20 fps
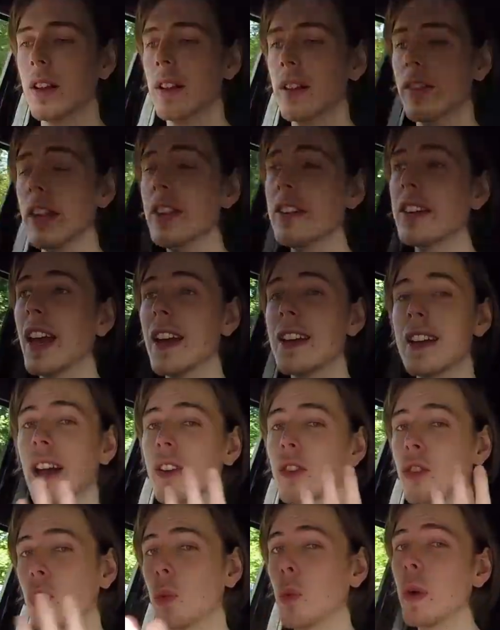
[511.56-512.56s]
The indicator
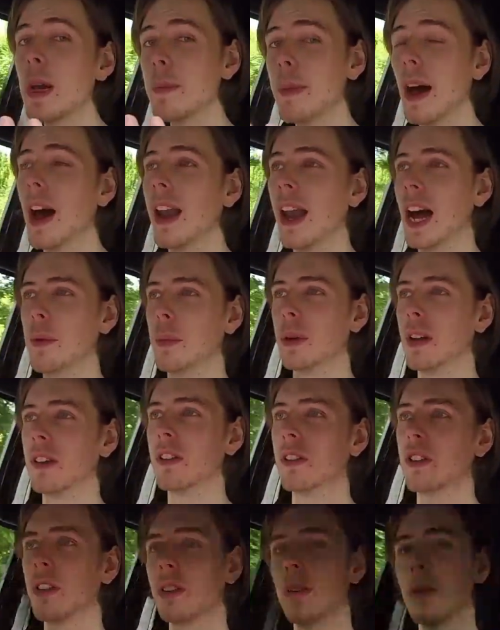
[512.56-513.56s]
has 3 bad
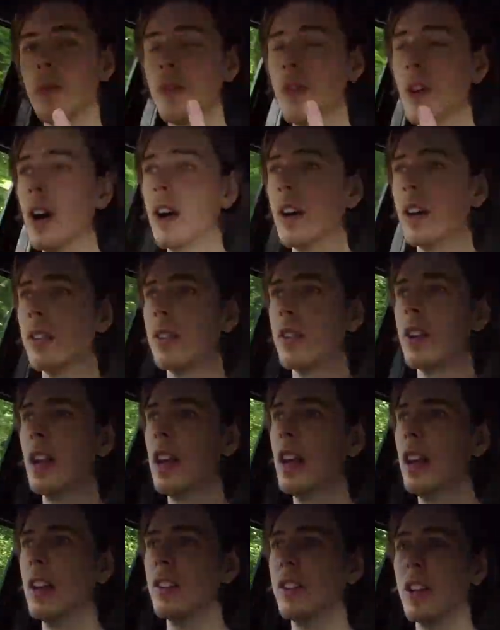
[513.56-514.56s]
habits. The first
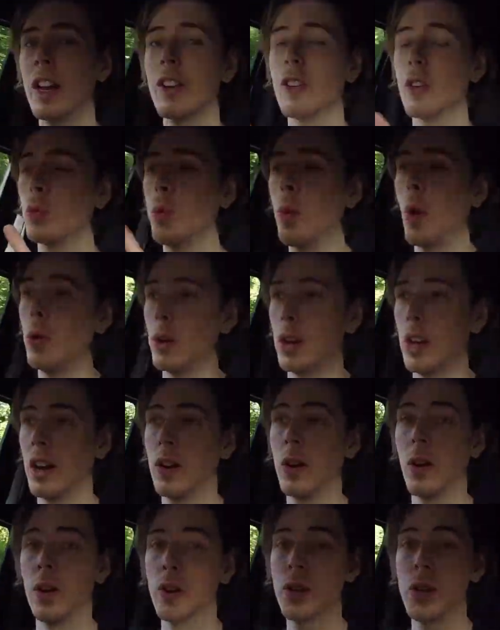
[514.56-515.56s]
is that it just won't click
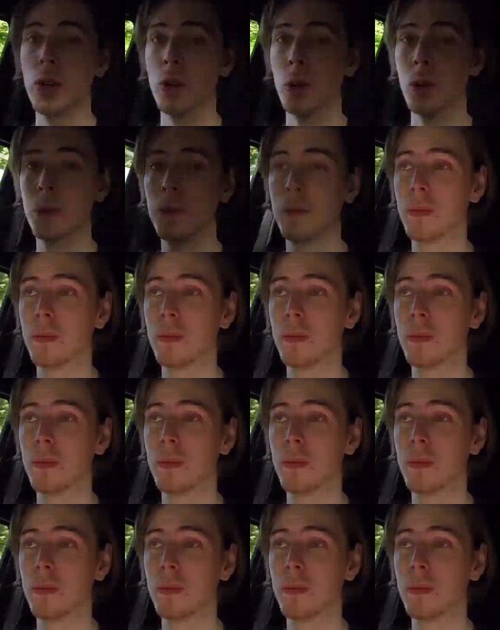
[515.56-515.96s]
on at all.